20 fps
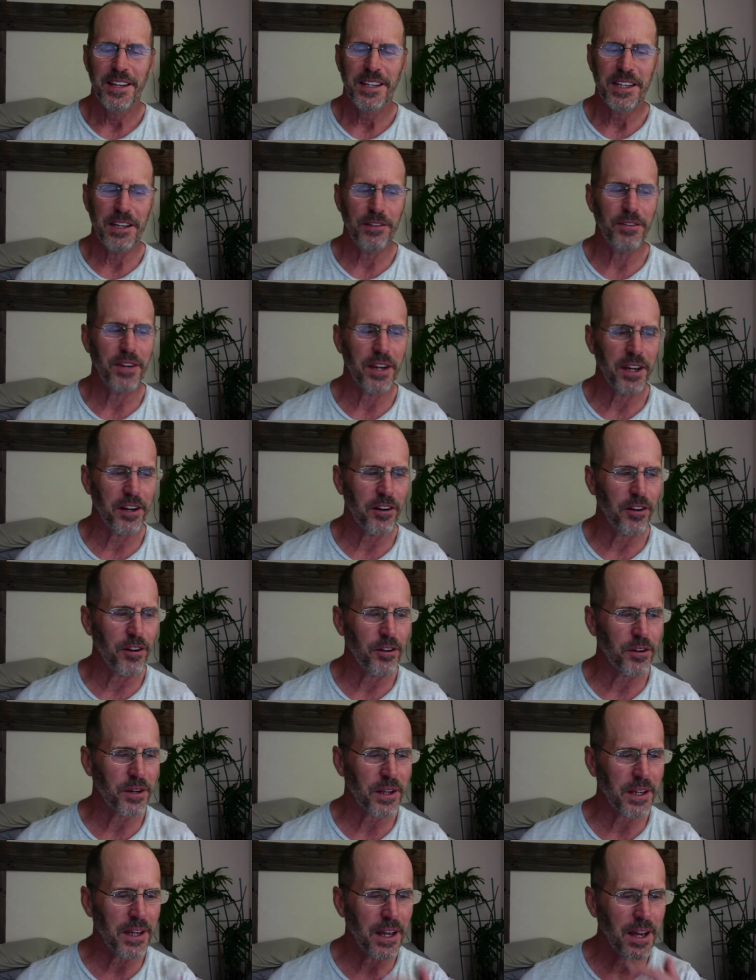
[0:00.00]
Giving it all
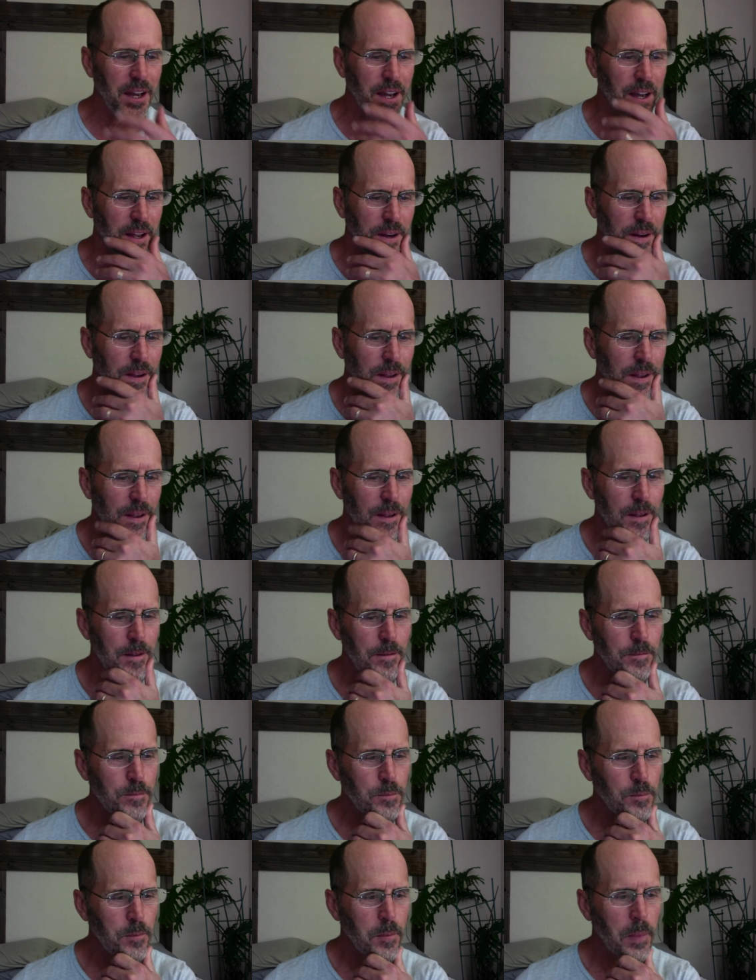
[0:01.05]
to God.
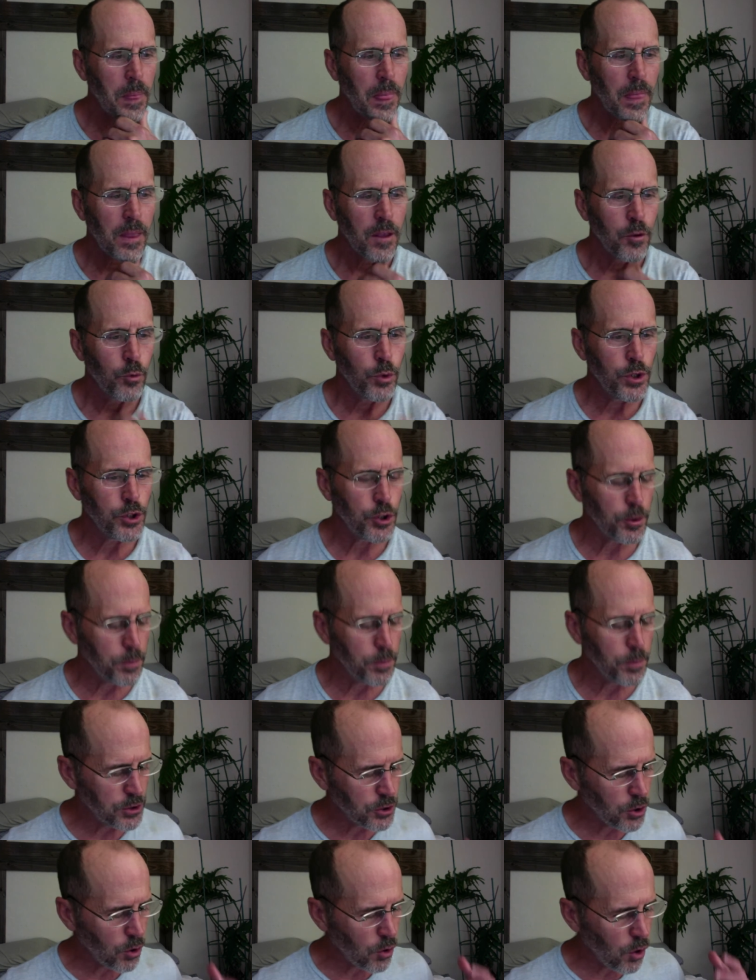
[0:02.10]
We should be
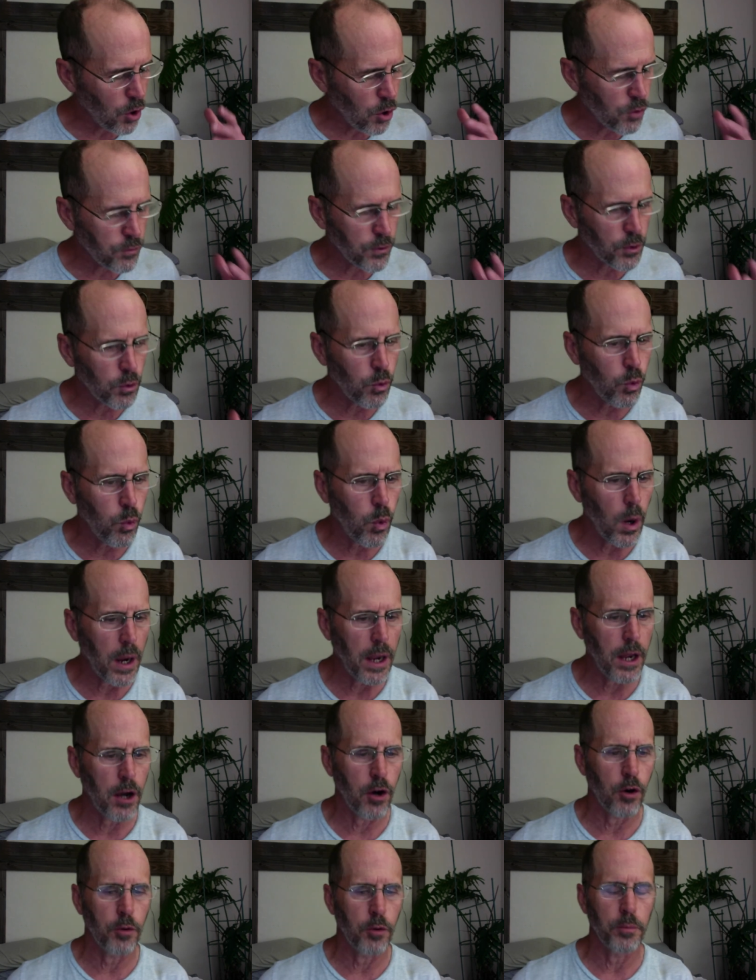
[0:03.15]
so
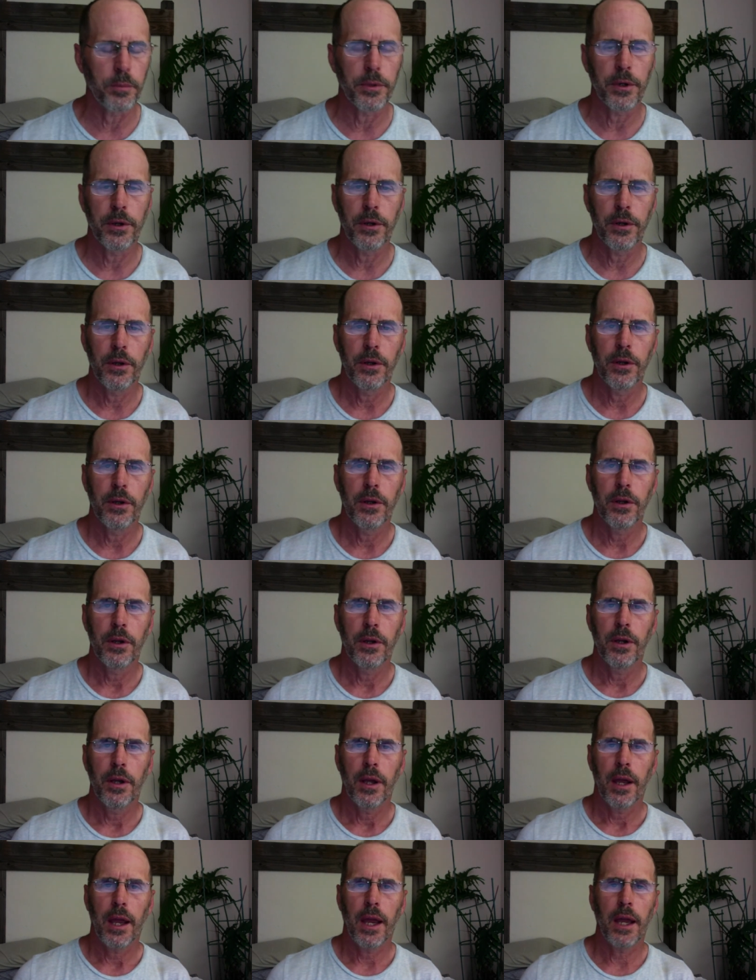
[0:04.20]
overwhelmed
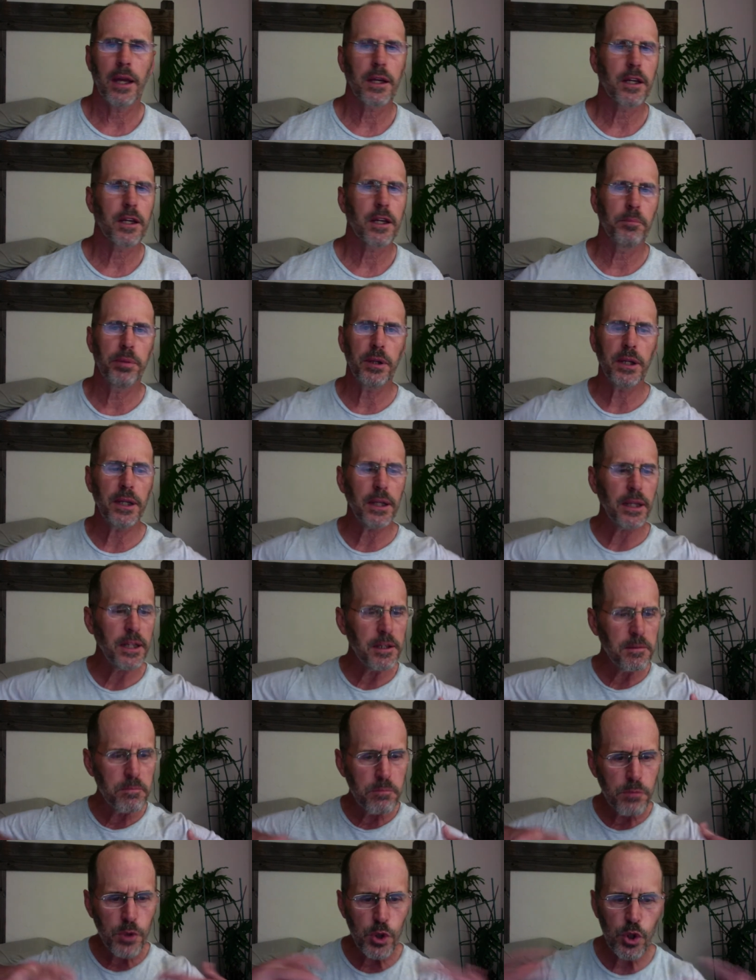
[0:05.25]
and completely
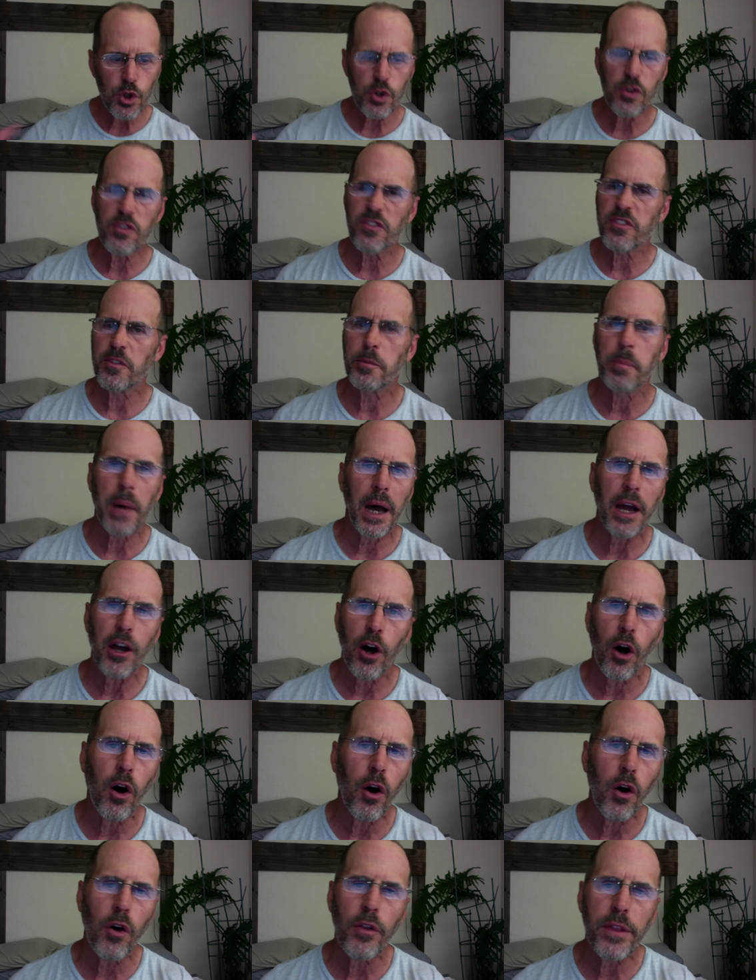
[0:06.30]
moved by
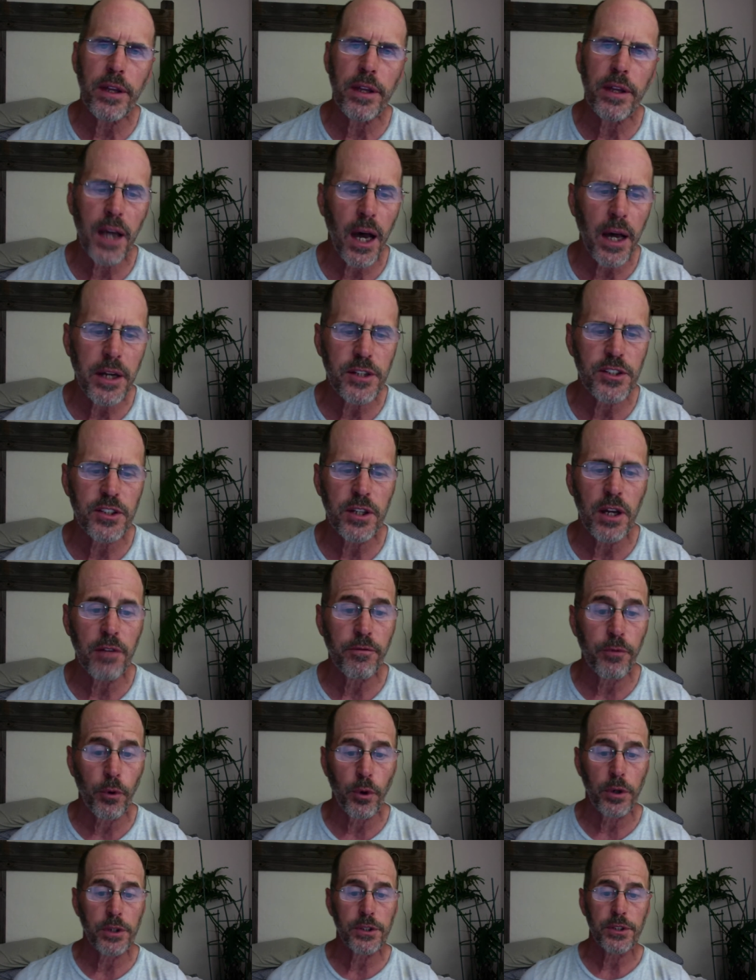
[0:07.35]
all that God has done
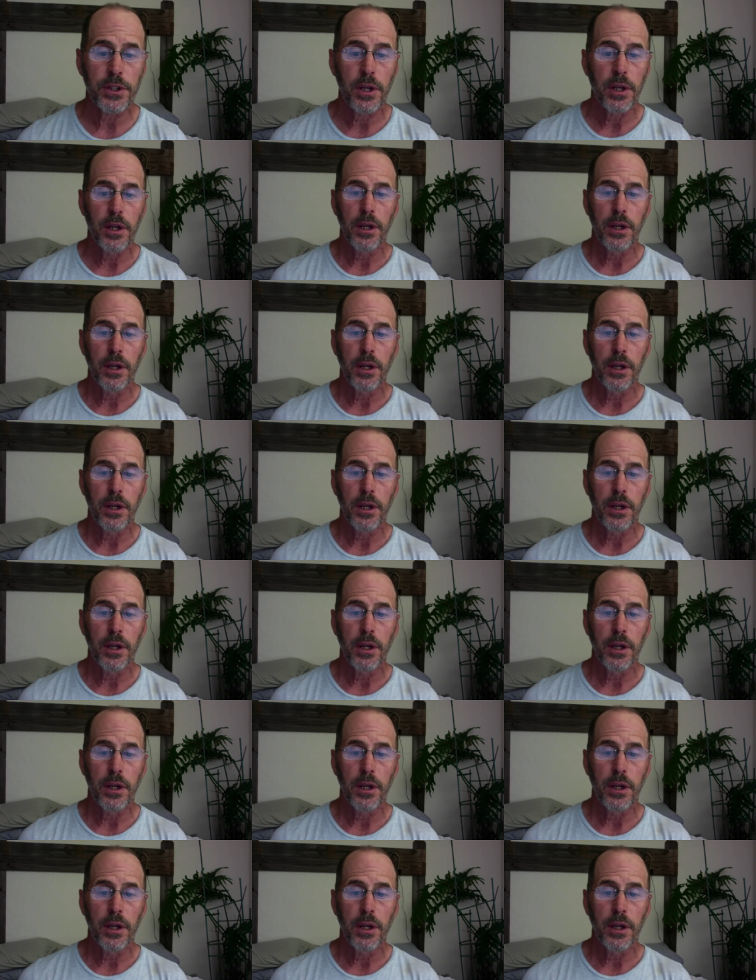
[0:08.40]
for us.